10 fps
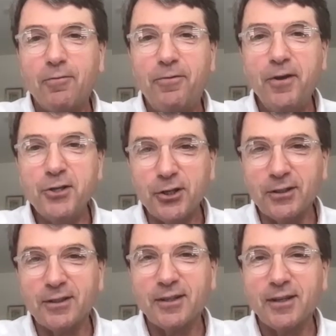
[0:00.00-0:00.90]

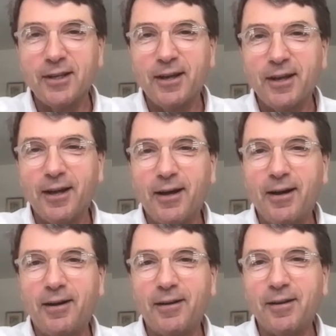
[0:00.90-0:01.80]
efficient
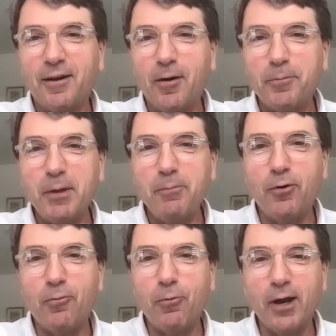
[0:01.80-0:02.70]

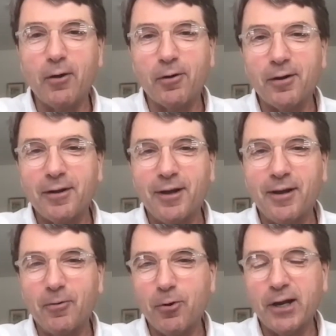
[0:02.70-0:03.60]
people were
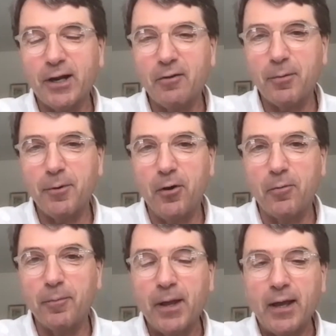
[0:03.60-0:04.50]
working from
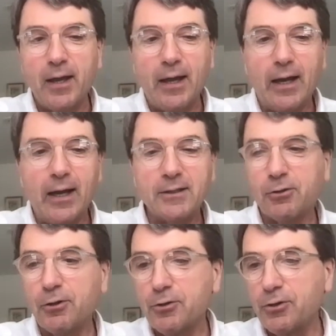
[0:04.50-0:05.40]
home. And
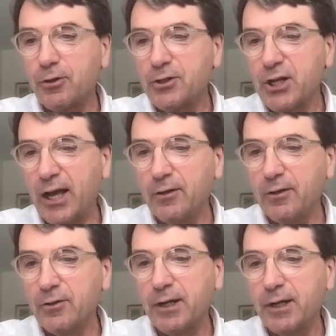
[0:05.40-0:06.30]
so the
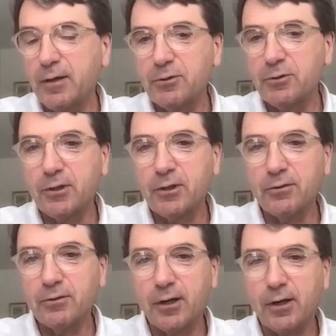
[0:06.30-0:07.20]
challenge when it comes to the
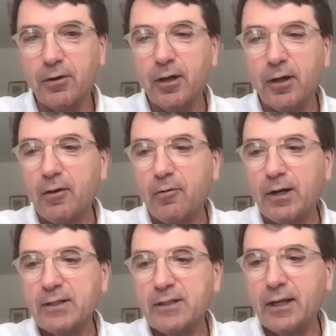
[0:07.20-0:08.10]
call center
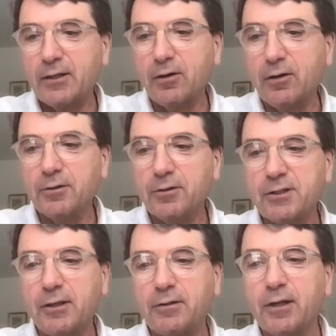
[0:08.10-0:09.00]
was that all of a
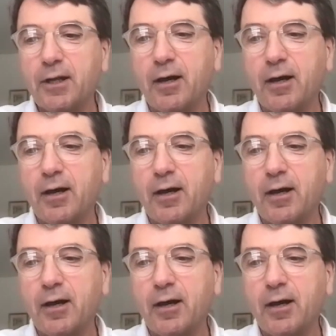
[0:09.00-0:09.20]
sudden